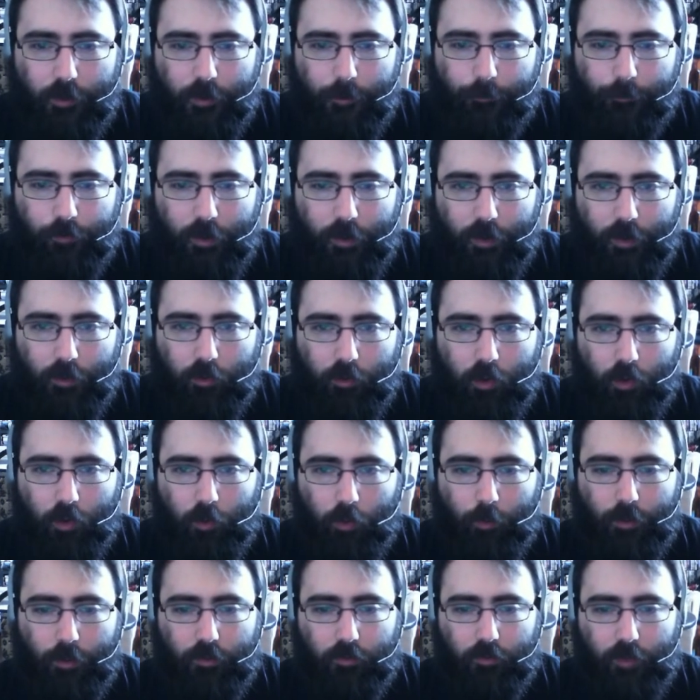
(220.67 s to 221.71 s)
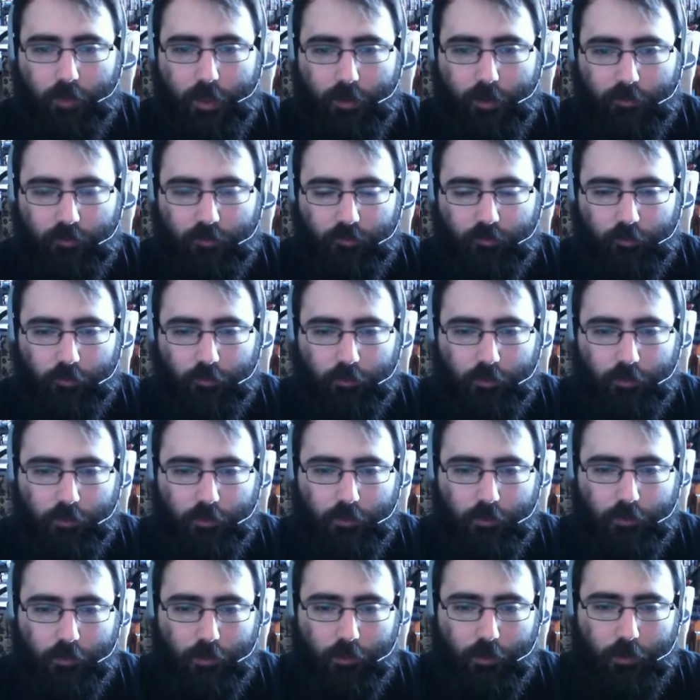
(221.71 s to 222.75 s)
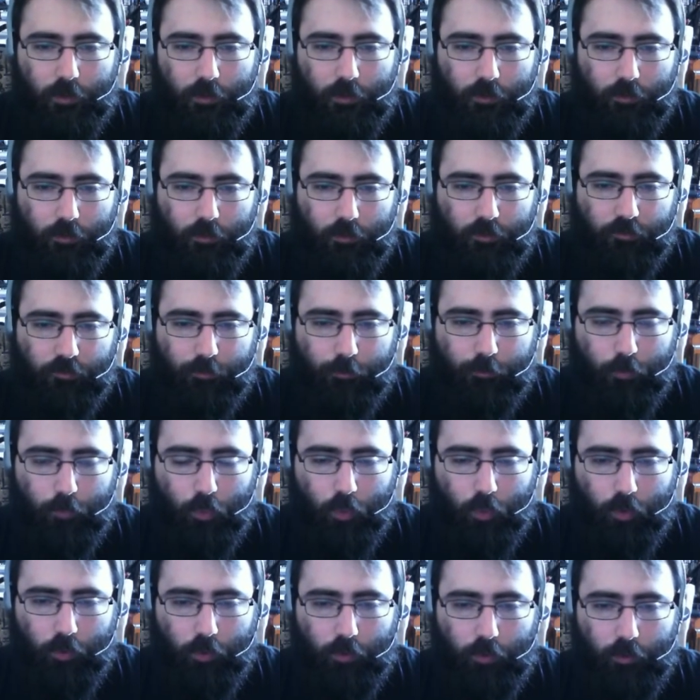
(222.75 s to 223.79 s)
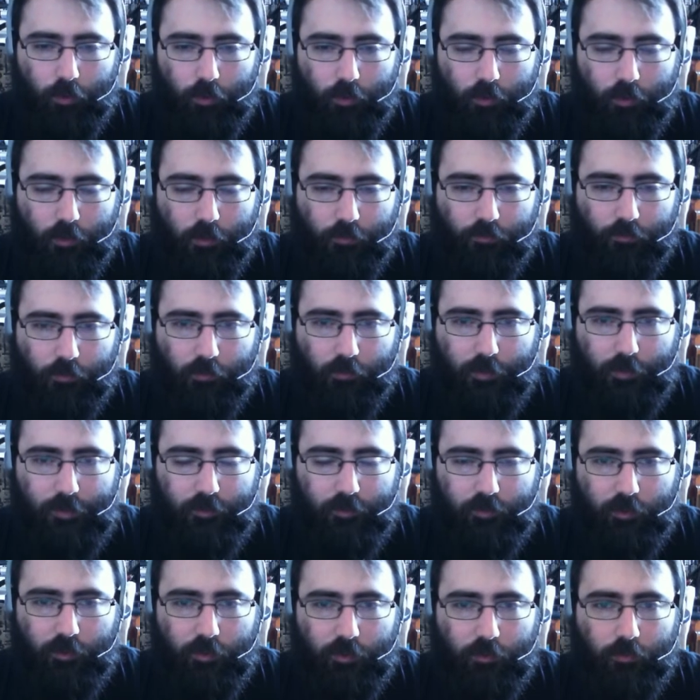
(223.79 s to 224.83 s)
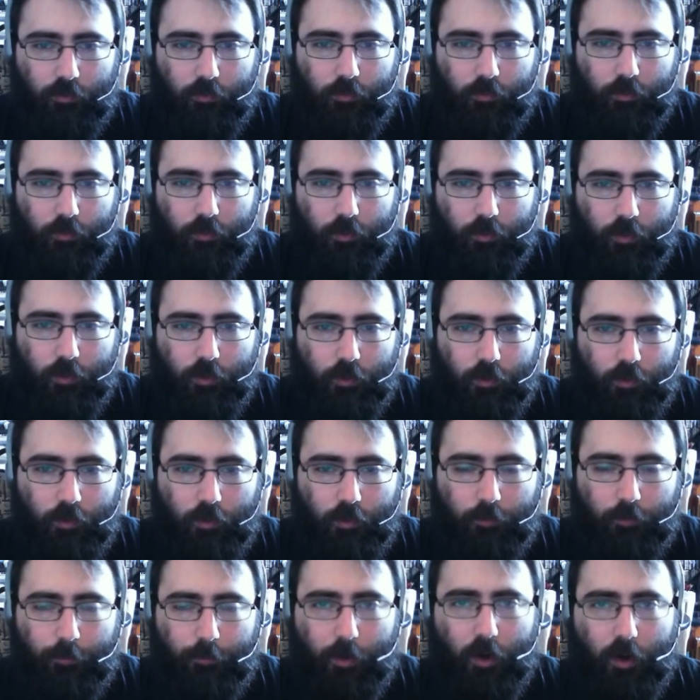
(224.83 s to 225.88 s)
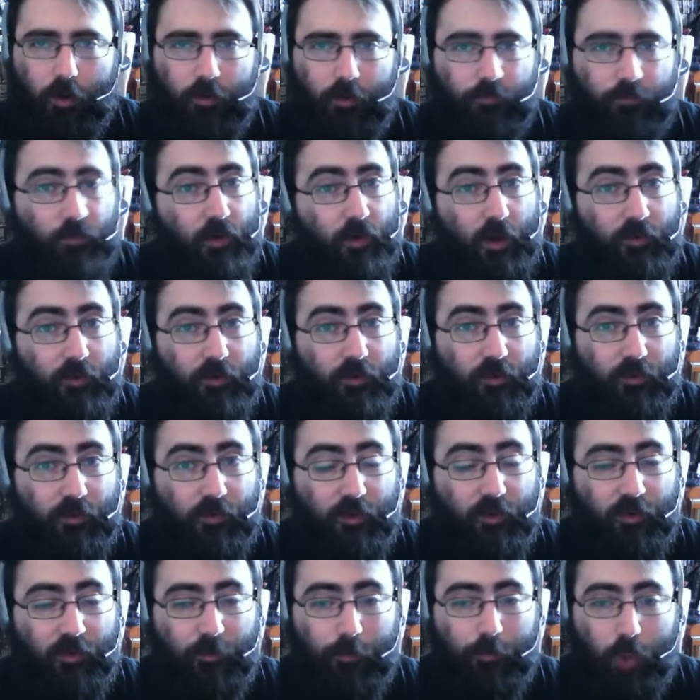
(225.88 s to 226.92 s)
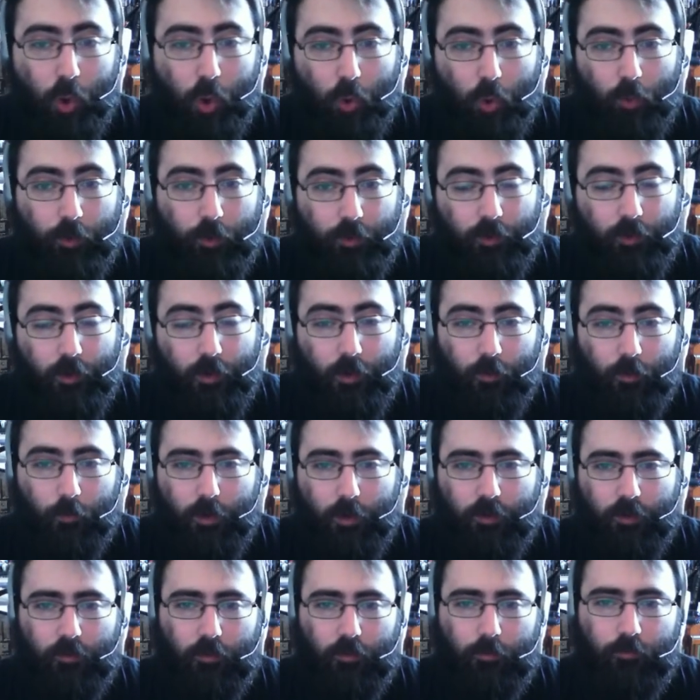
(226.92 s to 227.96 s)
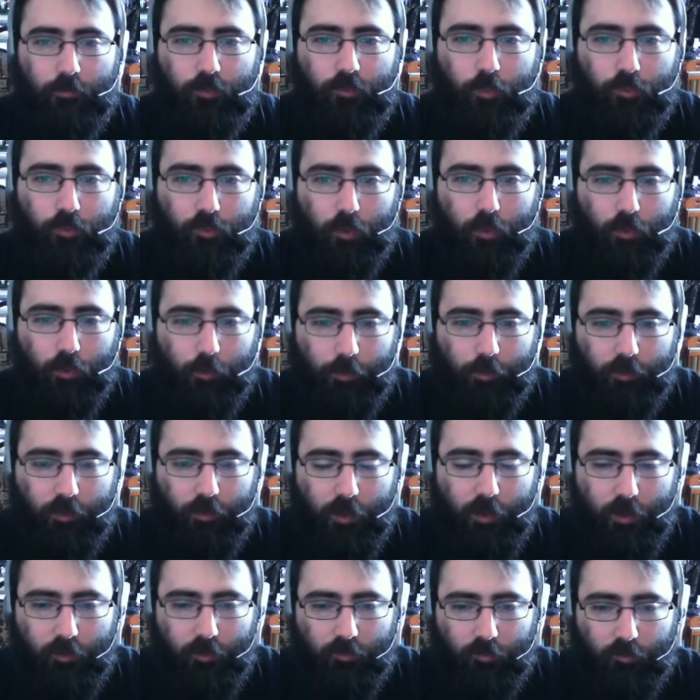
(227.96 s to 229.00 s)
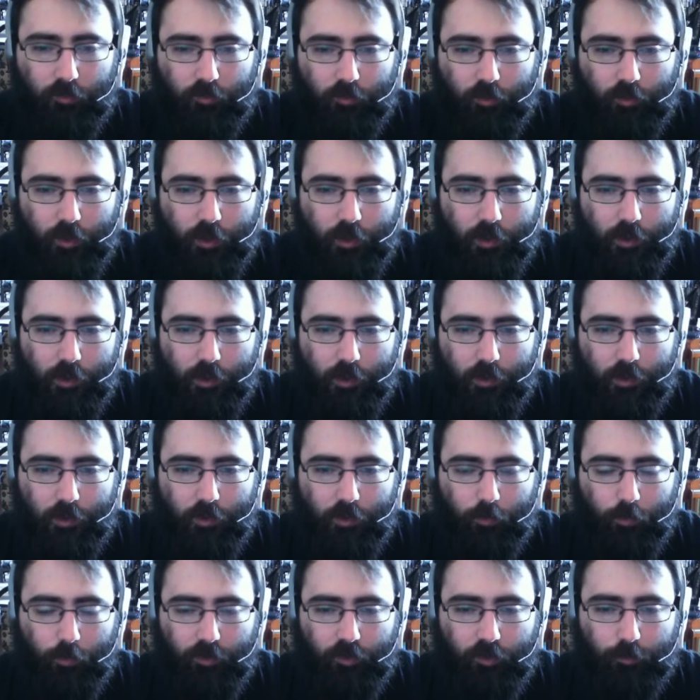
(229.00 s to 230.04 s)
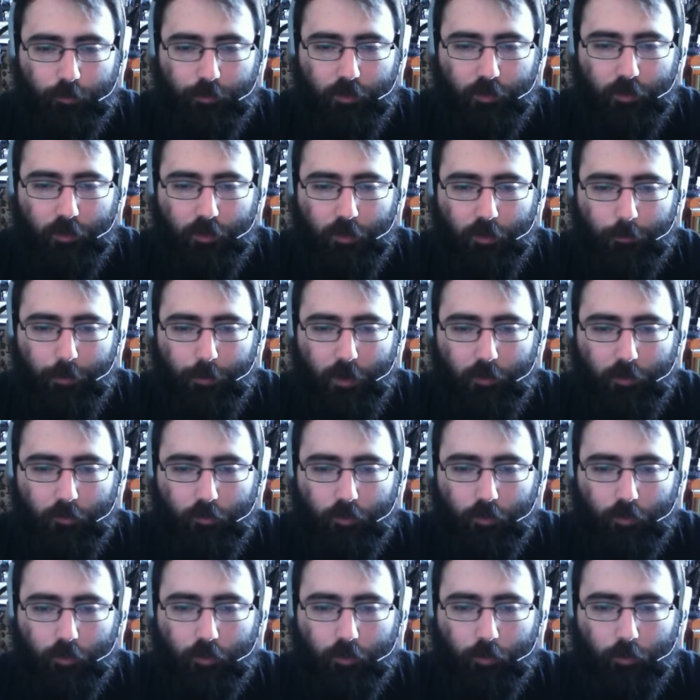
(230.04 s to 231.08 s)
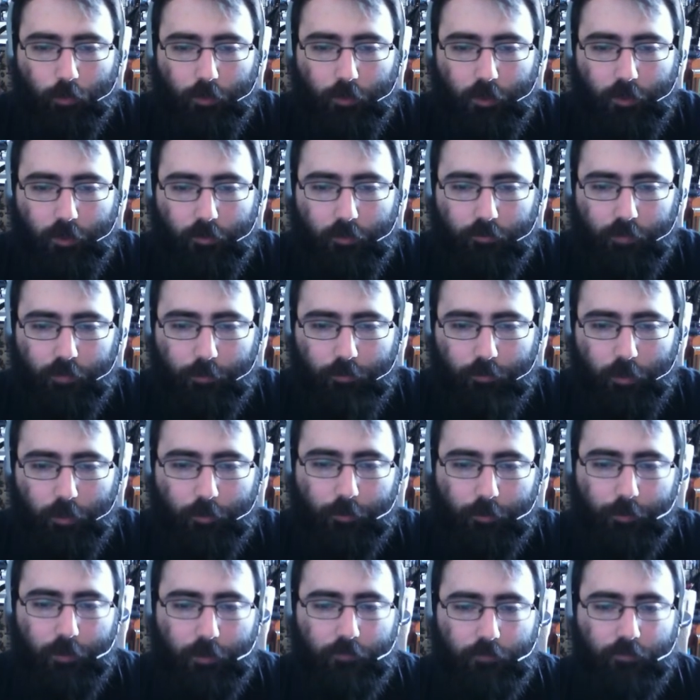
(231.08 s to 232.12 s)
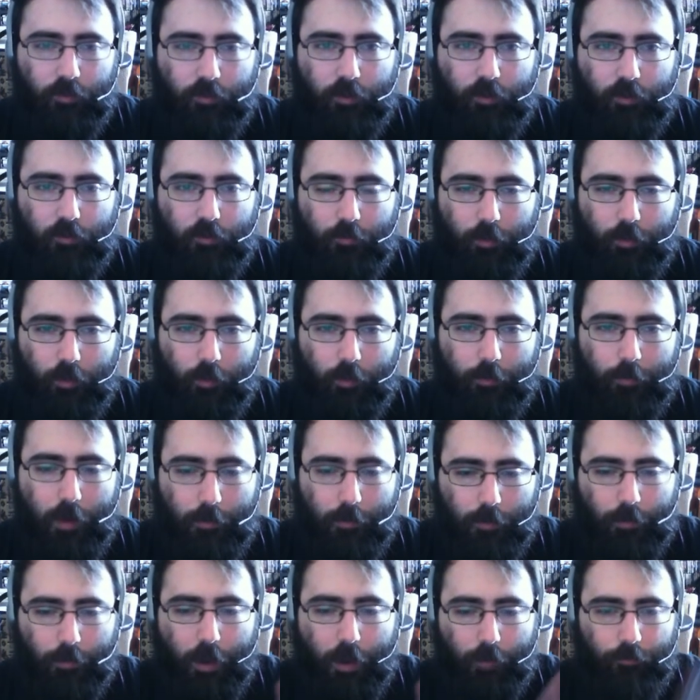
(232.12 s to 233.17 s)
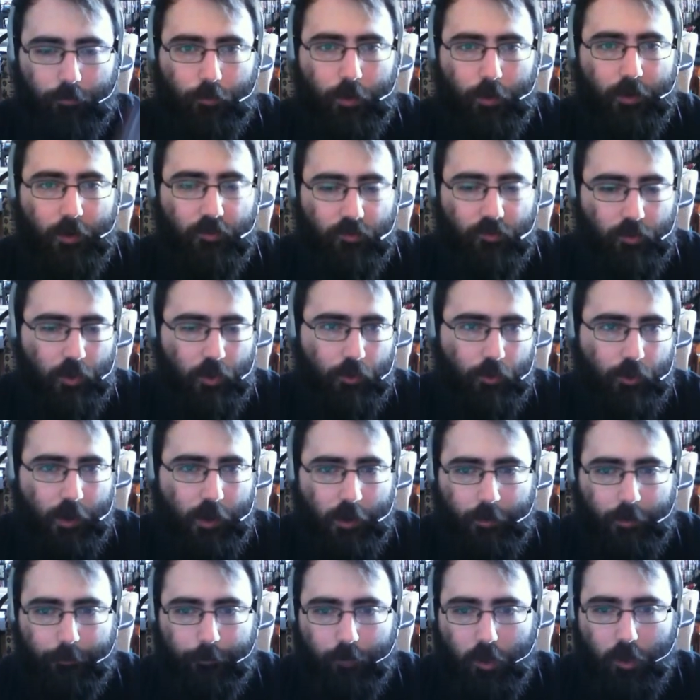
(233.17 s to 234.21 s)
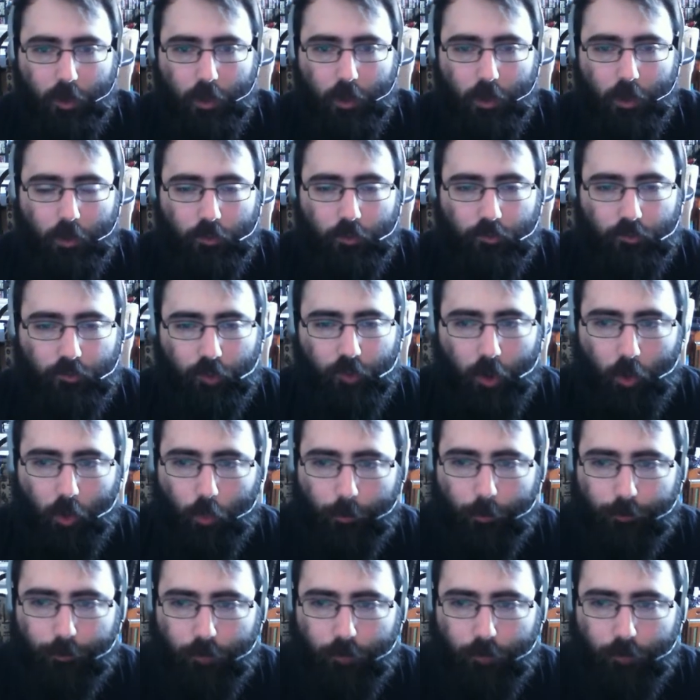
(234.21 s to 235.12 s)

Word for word: And colorectal cancer uh, is more uh, the late part of the digestive system, colon and rectum. So it's colorectal cancer, uh, rectal bleeding, pallor. We have abdominal pain, fatigue, and blah, blah, blah, blah. The rest, you know, you got it. So,